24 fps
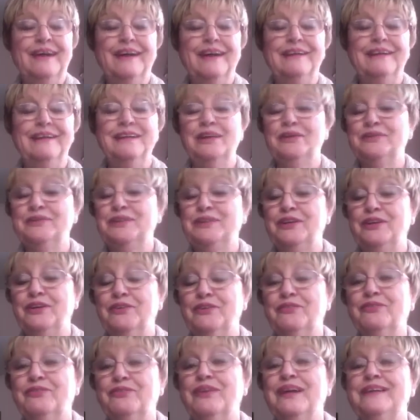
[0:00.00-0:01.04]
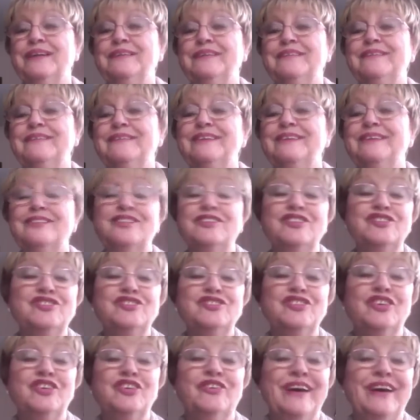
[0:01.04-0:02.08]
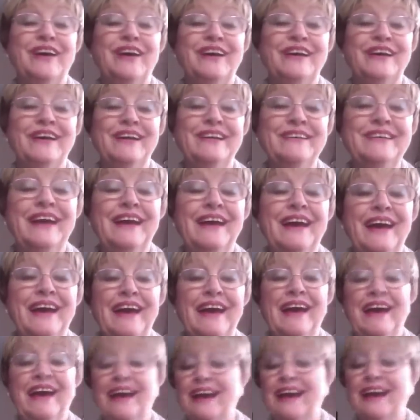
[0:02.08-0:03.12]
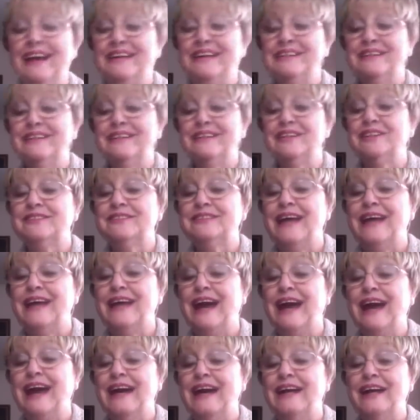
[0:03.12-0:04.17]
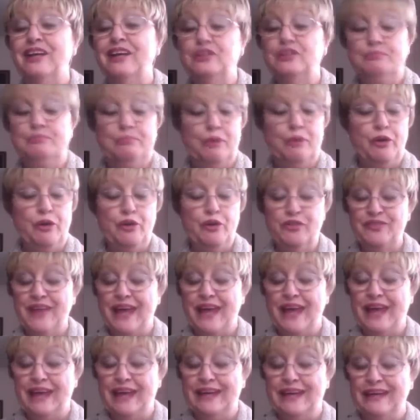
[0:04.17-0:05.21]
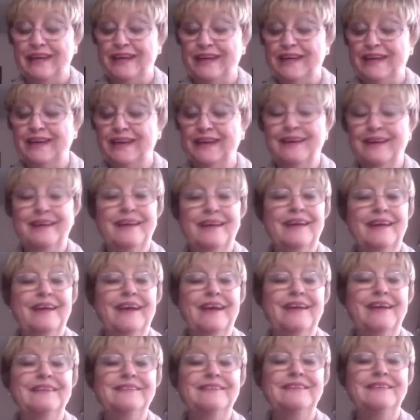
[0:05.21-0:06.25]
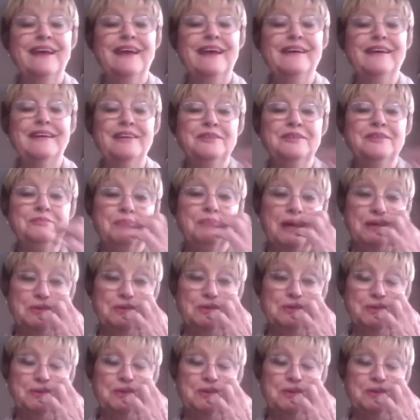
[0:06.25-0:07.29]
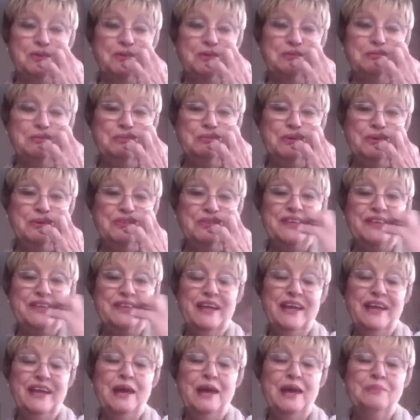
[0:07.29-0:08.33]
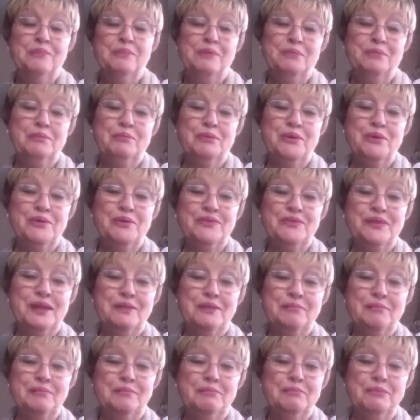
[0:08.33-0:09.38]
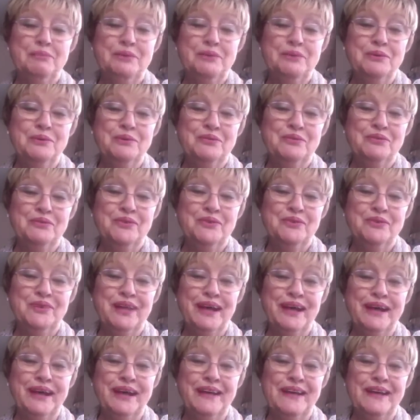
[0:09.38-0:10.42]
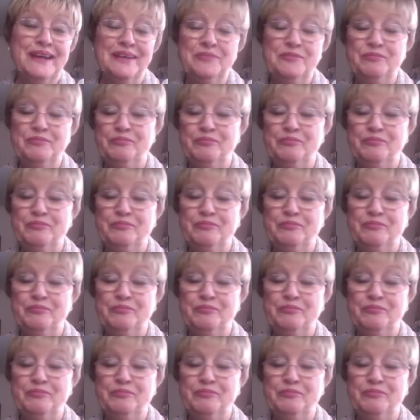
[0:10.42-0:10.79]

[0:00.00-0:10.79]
Hello, dear friends. This is Joanne, and it's Anna's birthday. It's Anna's, my daughter's birthday. Happy birthday, beautiful Anna.